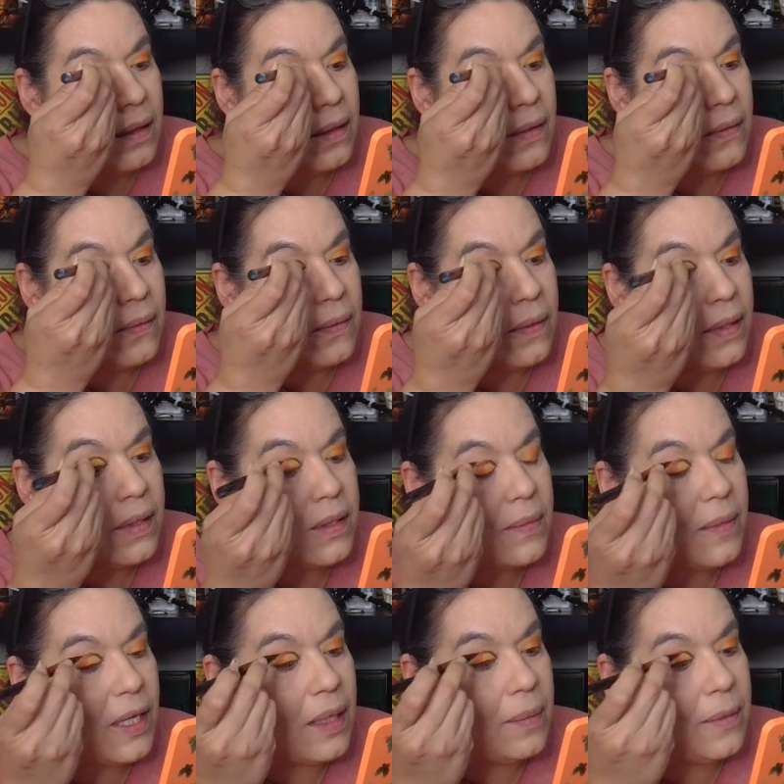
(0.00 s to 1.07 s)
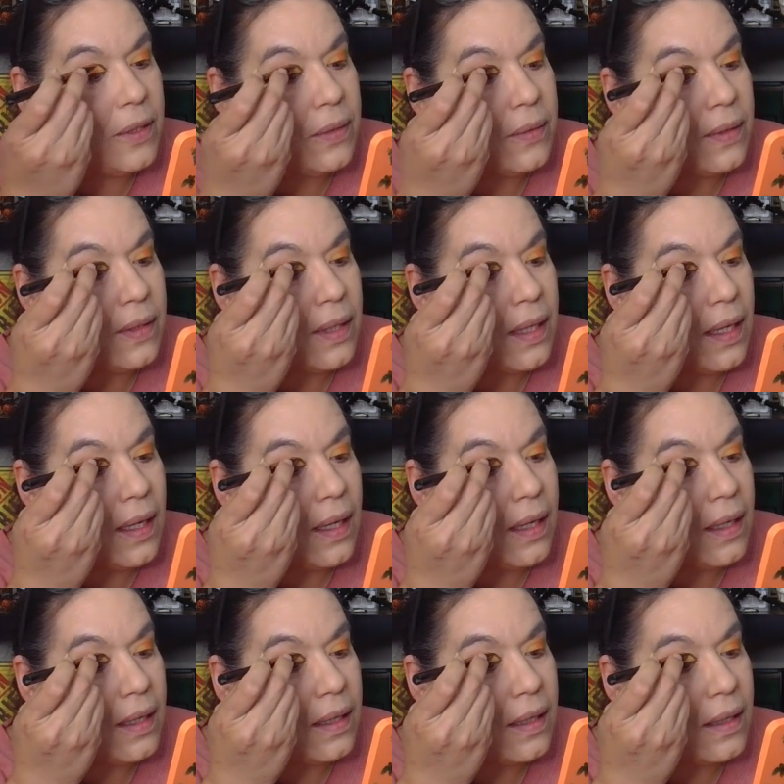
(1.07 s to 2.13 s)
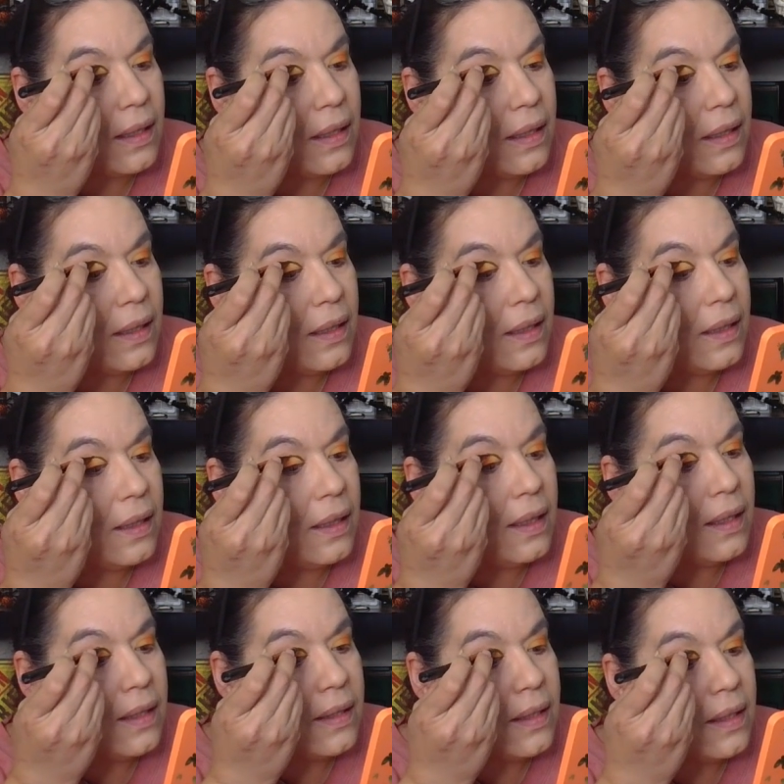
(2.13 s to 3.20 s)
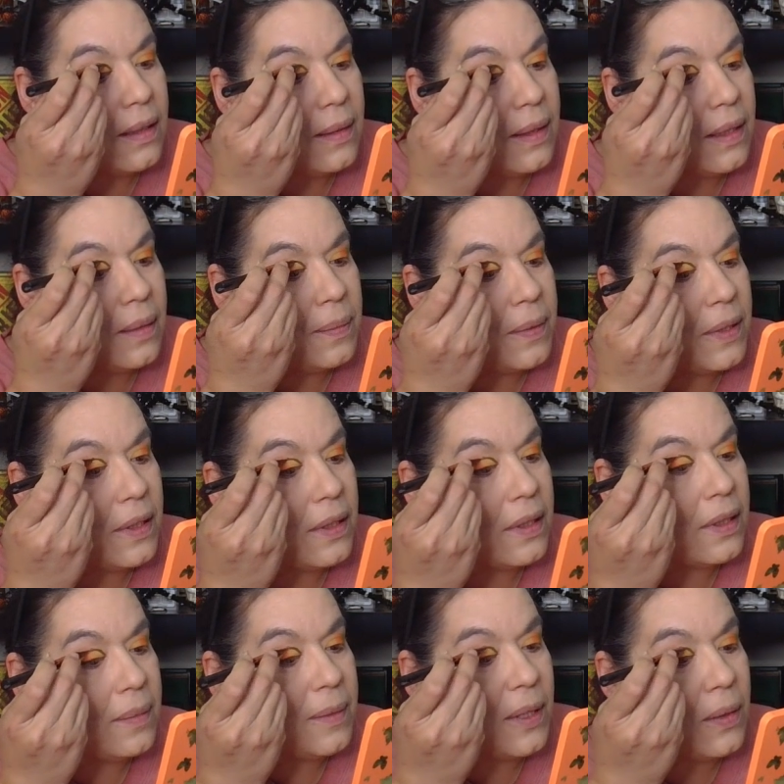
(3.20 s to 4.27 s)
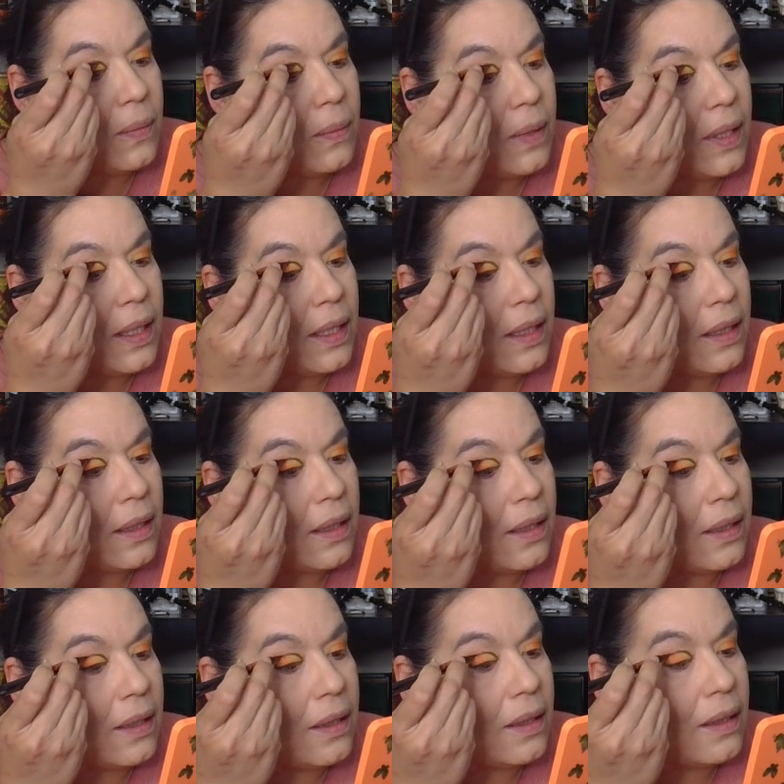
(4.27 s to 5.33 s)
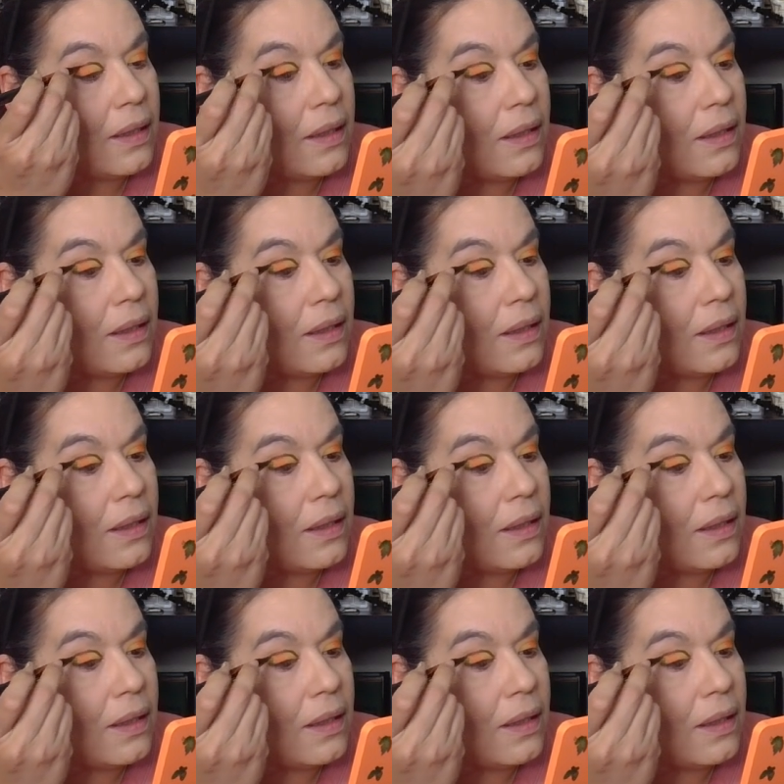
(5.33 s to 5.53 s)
The reason why I'm doing that, but I'm going to put a little bit of white in it.